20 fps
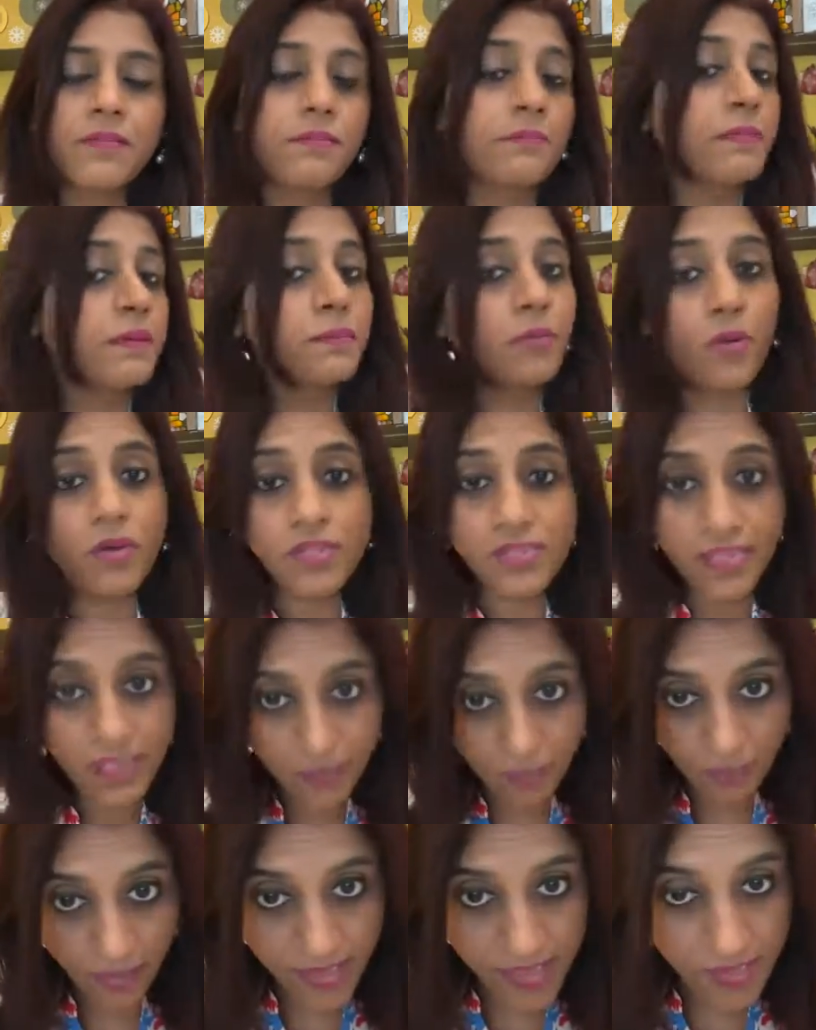my boss
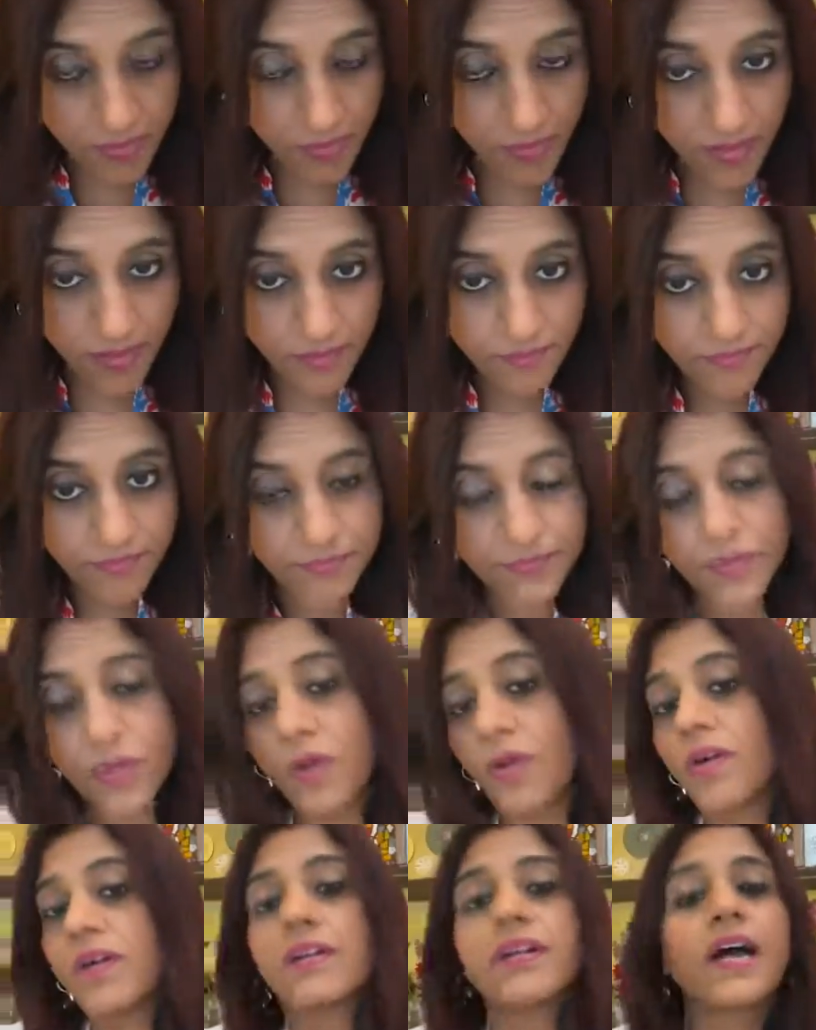can praise me,
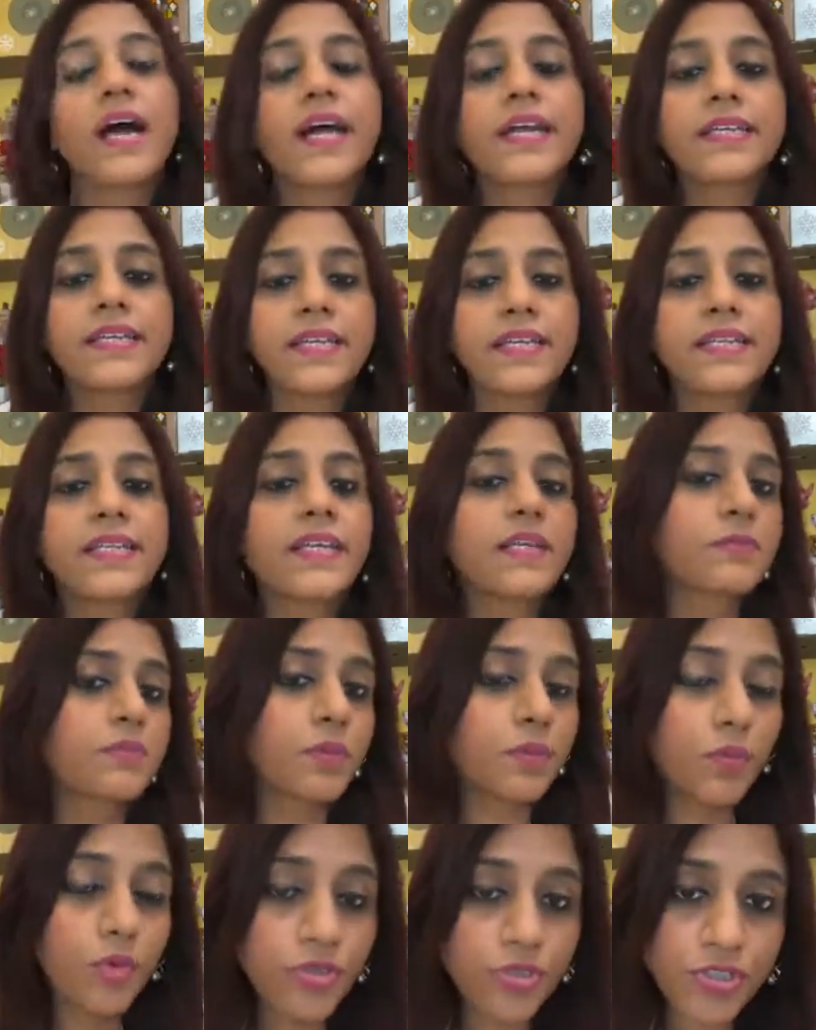or I can get a
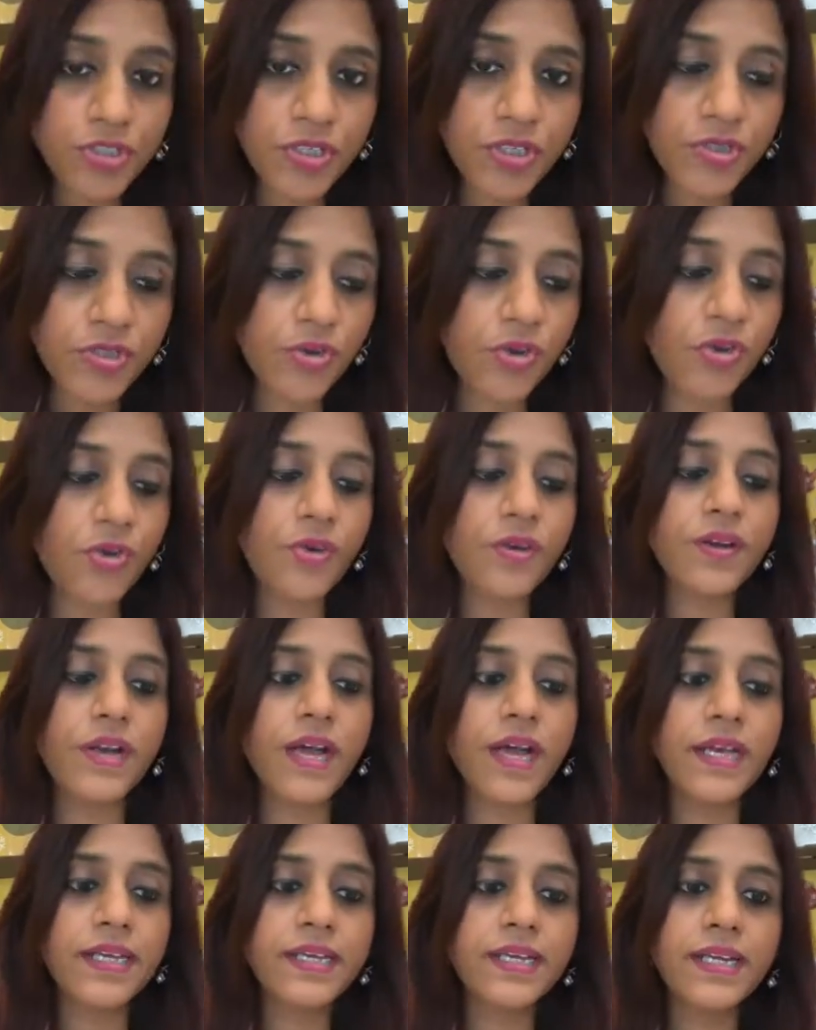promotion, or
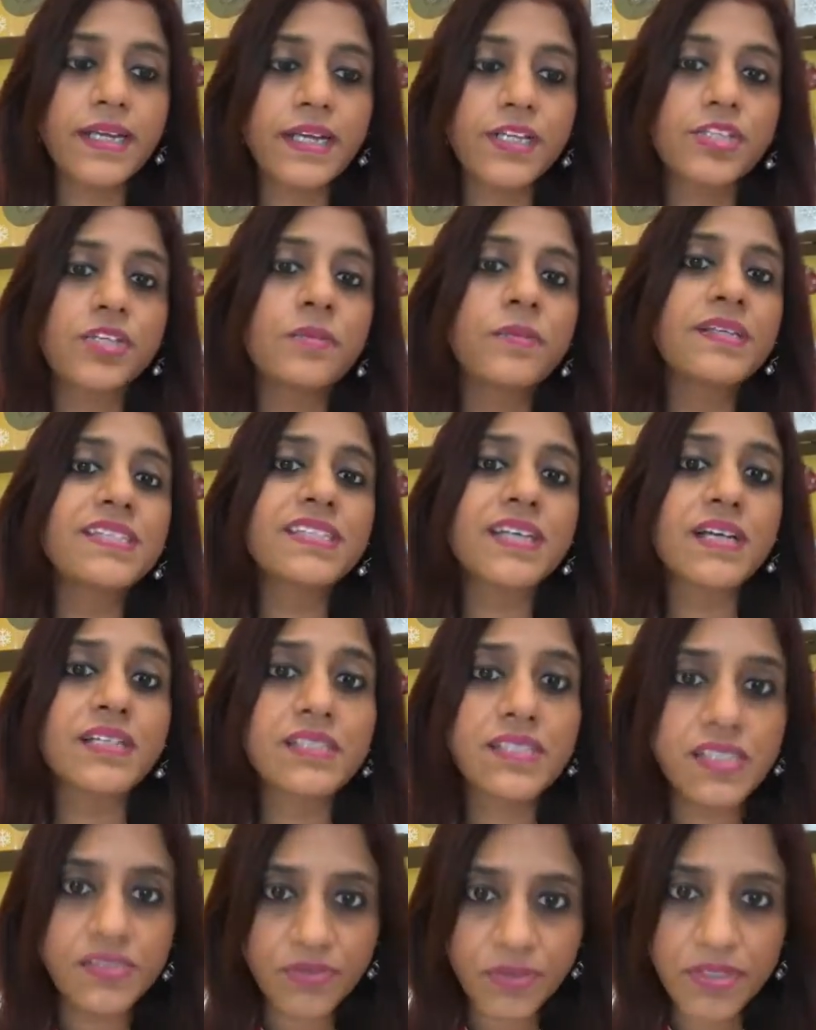I can actually be
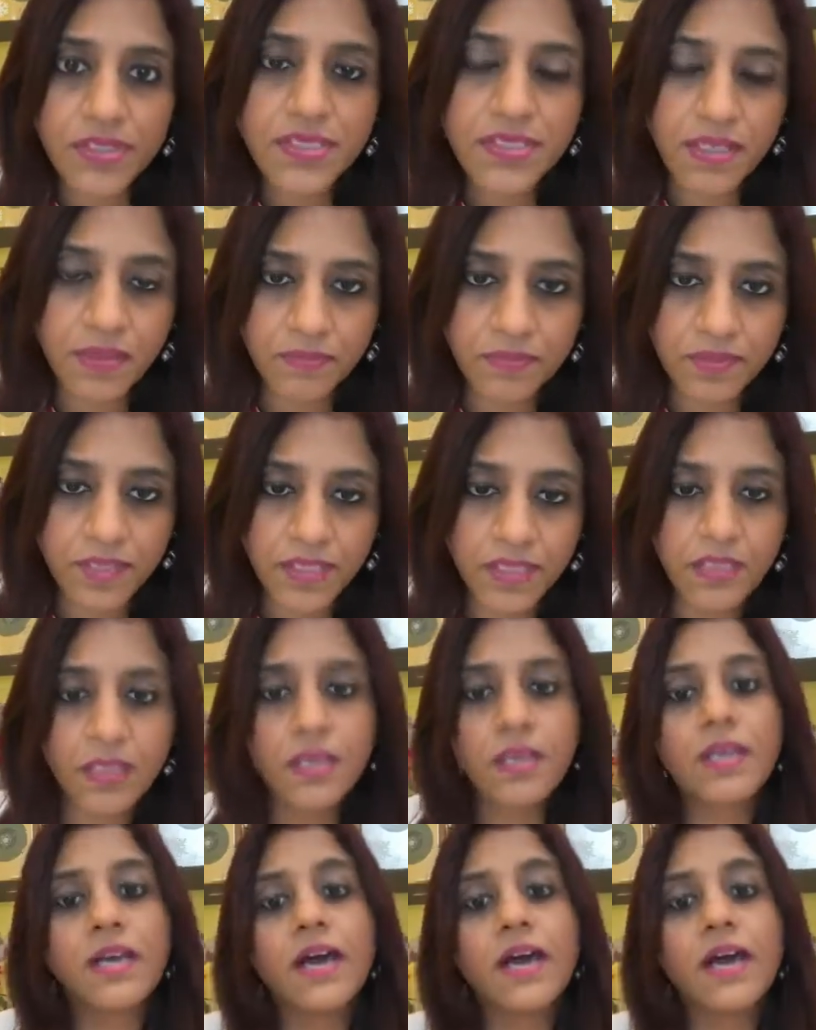successful in something.